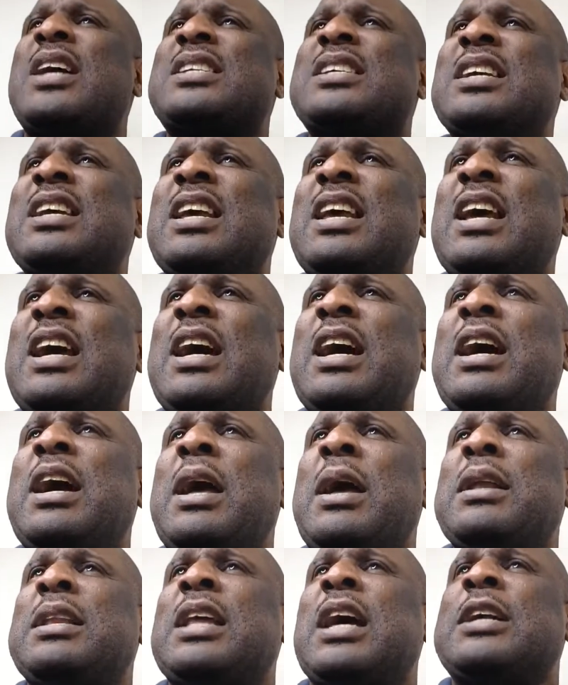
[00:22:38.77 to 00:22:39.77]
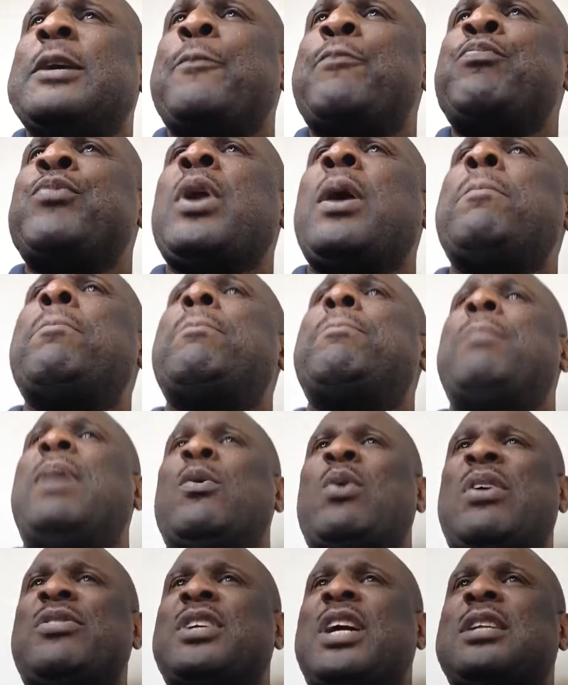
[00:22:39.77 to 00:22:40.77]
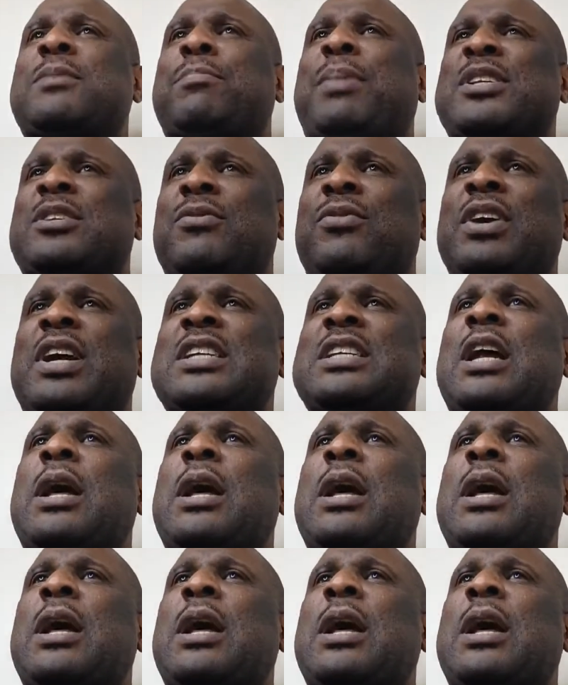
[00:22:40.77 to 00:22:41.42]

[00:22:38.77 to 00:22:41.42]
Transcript: writing here that my wife said, Pastor Funke